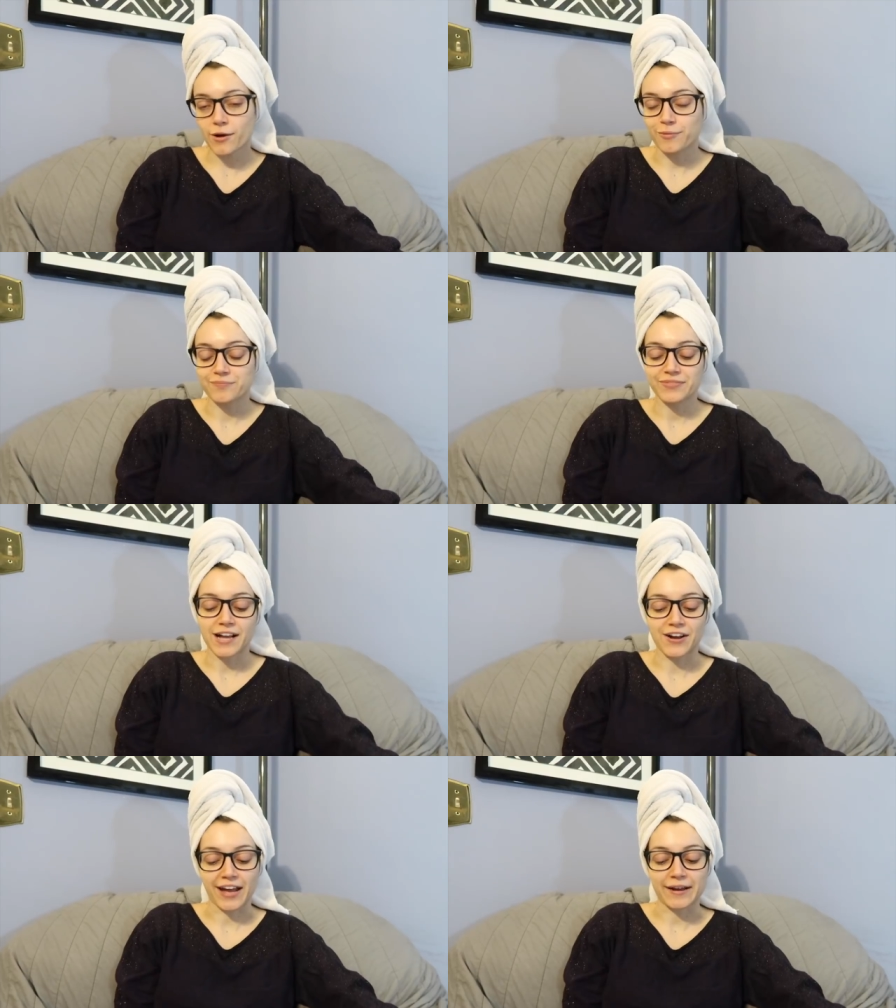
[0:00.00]
Woo!
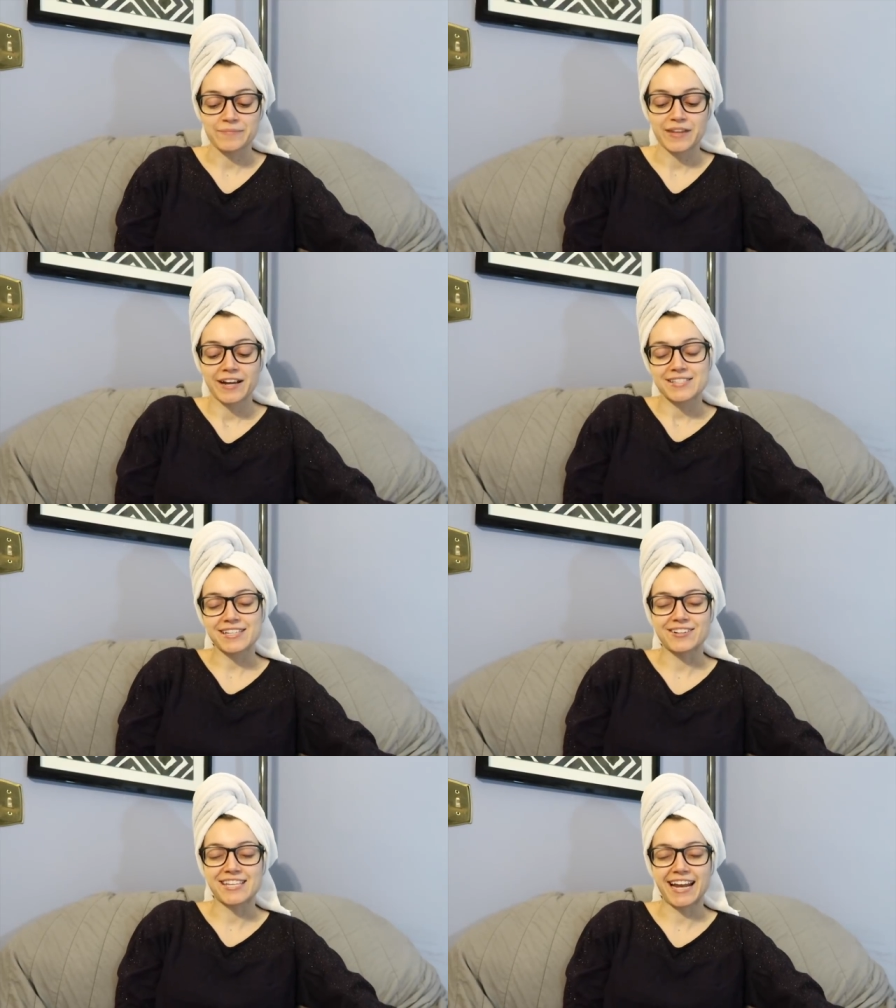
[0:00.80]
Okay,
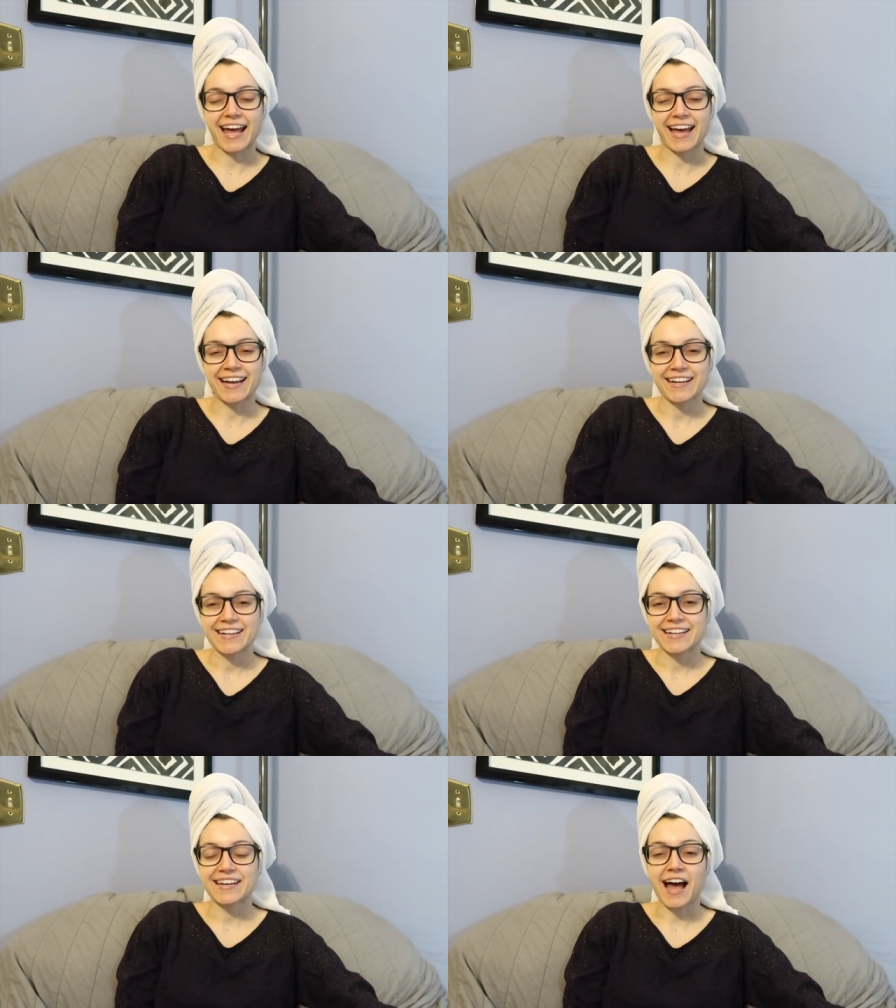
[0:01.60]
so today,
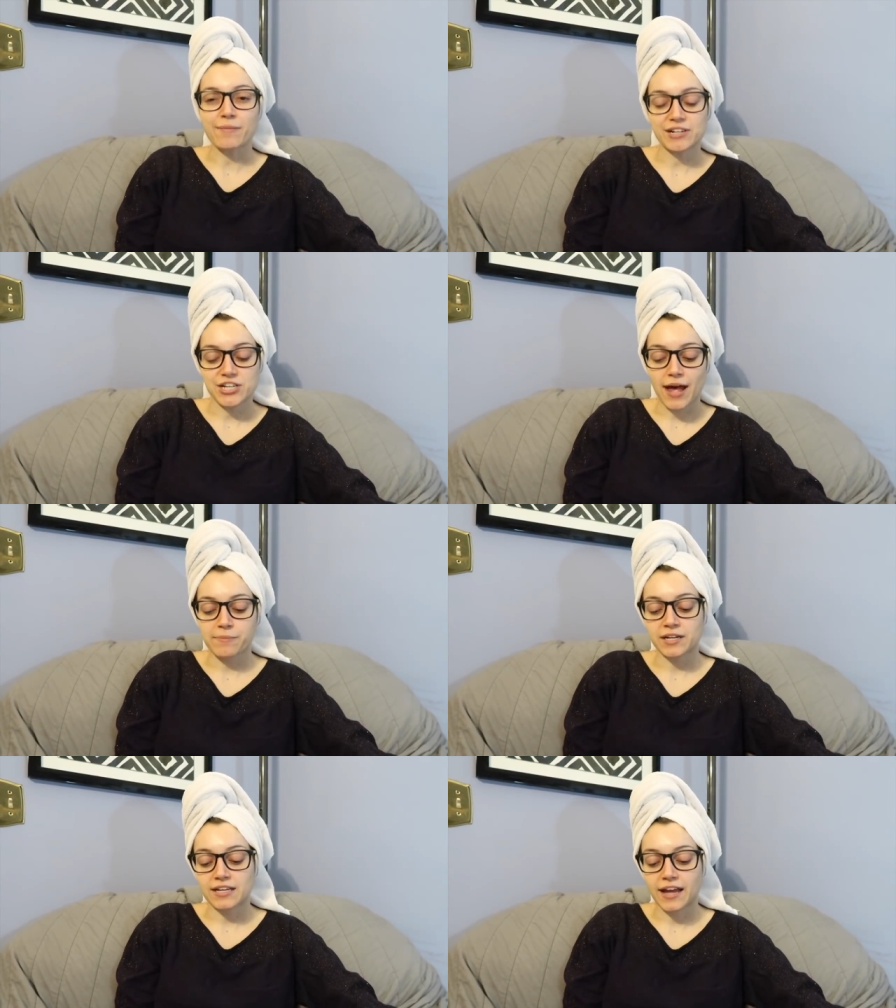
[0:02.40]
not much
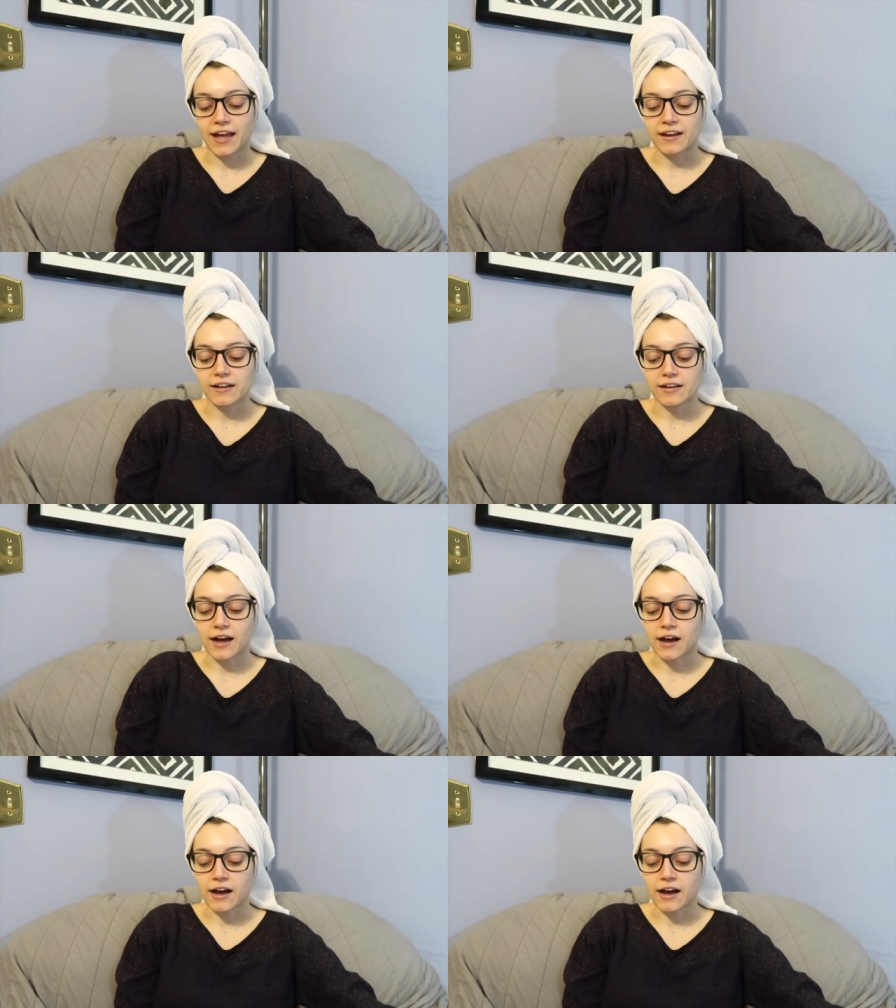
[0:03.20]
happening yet.